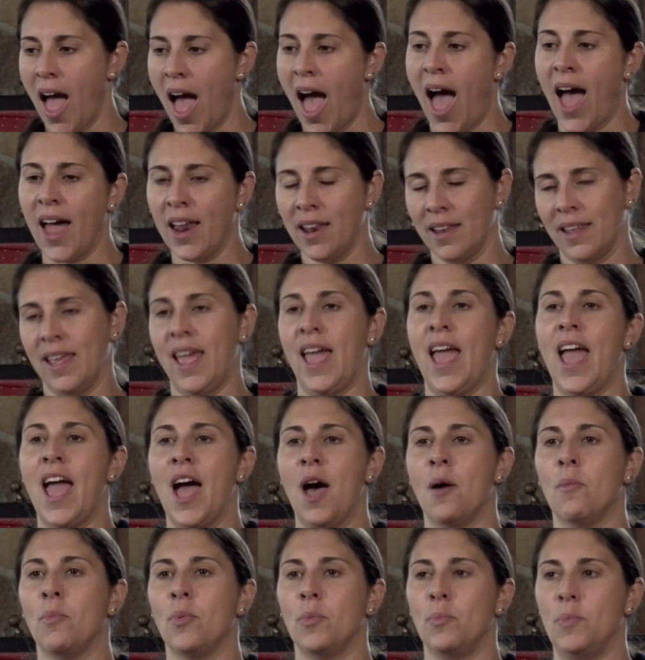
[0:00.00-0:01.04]
at
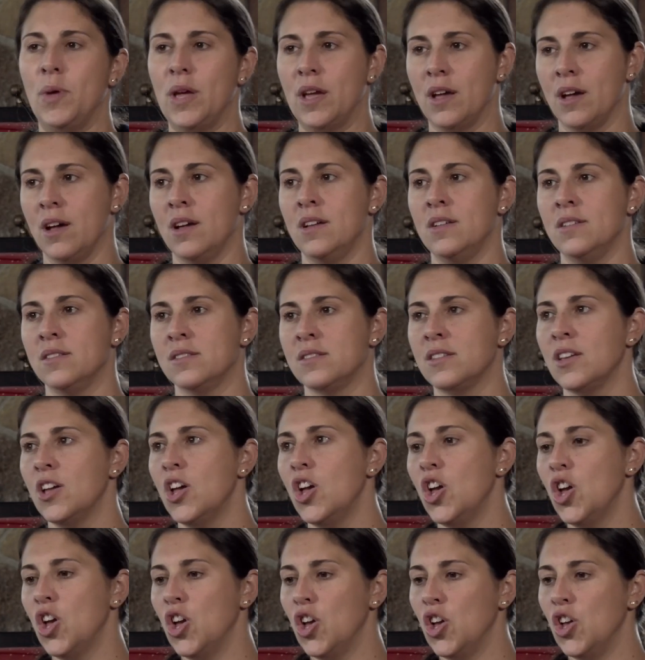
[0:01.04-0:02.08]
camp because
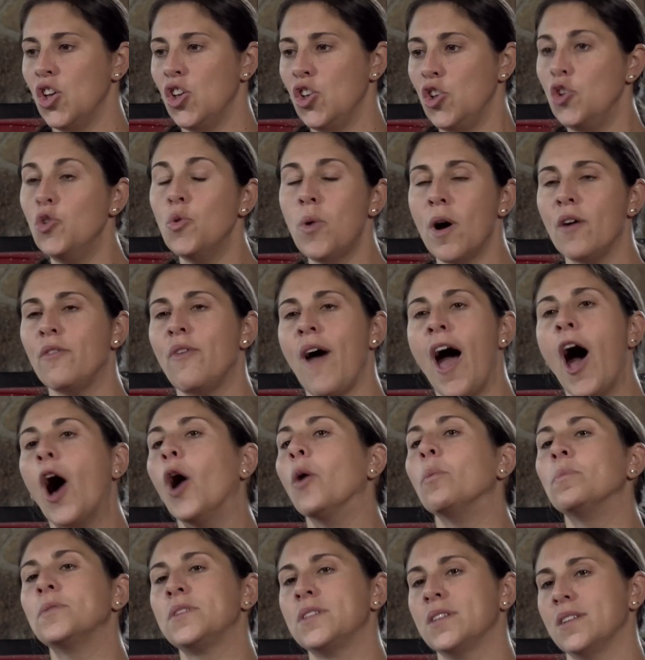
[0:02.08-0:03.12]
you have
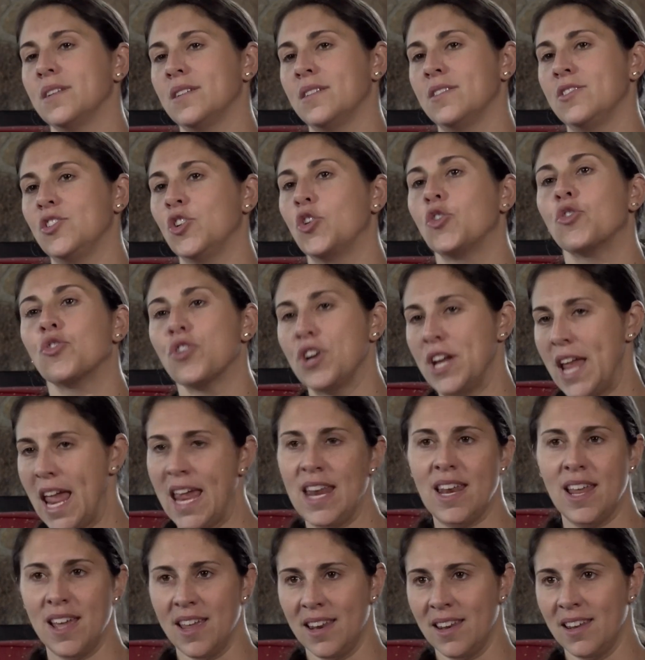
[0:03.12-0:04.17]
helped to
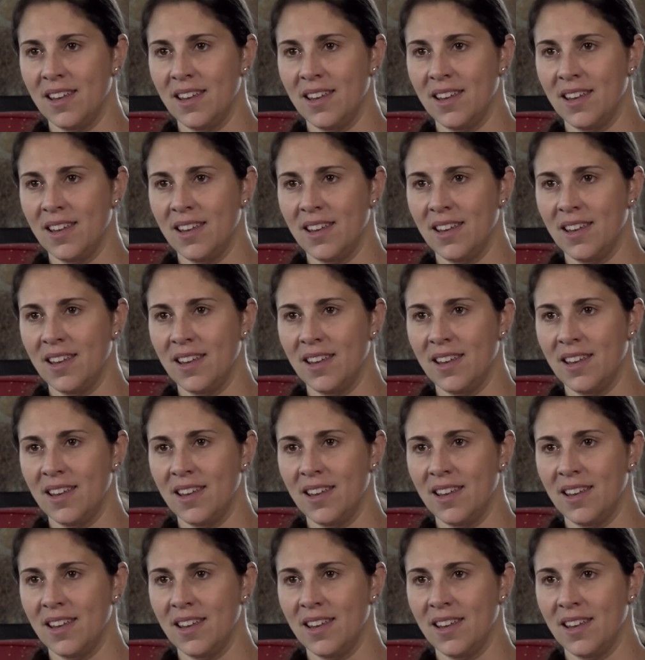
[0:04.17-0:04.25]
create it.